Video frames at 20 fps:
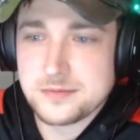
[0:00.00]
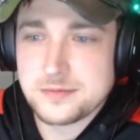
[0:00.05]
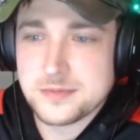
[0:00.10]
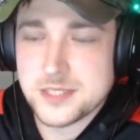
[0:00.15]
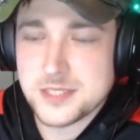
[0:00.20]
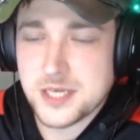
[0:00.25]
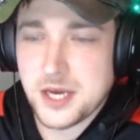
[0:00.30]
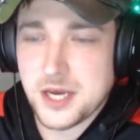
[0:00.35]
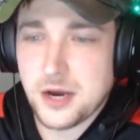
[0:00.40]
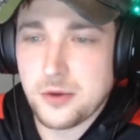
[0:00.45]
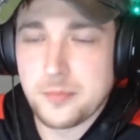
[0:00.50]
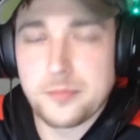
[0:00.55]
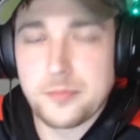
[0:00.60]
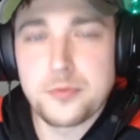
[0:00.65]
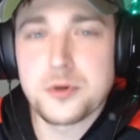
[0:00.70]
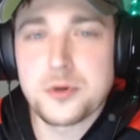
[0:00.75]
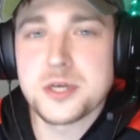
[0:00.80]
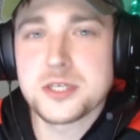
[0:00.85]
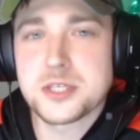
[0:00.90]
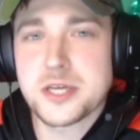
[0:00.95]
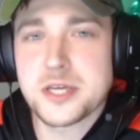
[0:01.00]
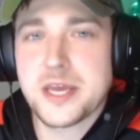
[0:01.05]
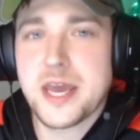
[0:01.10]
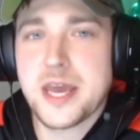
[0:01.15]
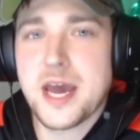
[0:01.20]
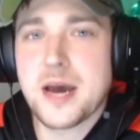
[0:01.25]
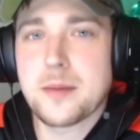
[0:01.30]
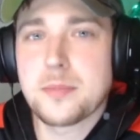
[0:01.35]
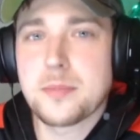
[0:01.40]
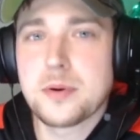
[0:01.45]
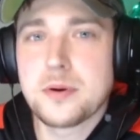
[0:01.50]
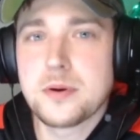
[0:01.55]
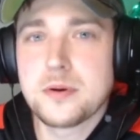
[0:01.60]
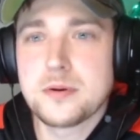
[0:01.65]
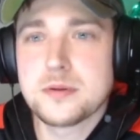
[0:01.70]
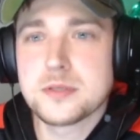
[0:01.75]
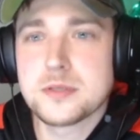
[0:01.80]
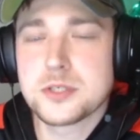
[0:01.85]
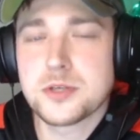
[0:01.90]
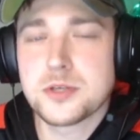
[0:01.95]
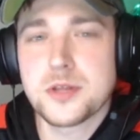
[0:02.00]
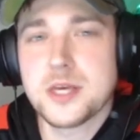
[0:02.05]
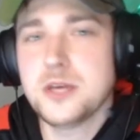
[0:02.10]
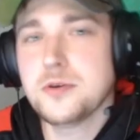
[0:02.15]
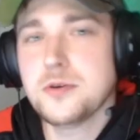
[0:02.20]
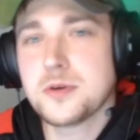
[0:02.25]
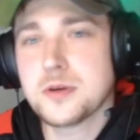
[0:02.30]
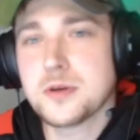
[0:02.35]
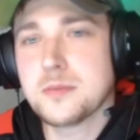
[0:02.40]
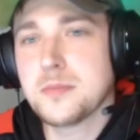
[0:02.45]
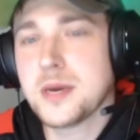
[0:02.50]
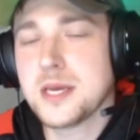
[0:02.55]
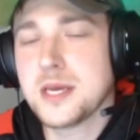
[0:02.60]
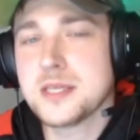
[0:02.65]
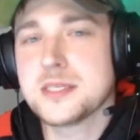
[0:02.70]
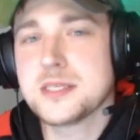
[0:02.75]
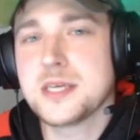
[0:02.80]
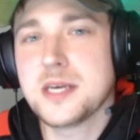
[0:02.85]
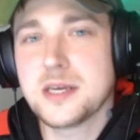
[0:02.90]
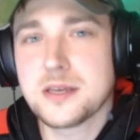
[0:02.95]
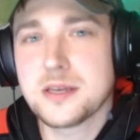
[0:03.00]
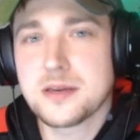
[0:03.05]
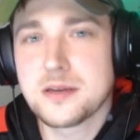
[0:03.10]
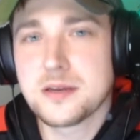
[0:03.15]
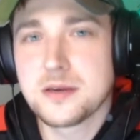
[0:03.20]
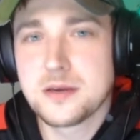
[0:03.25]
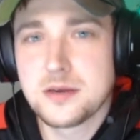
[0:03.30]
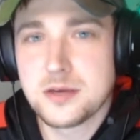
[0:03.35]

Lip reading: help bridge a gap so that you can maintain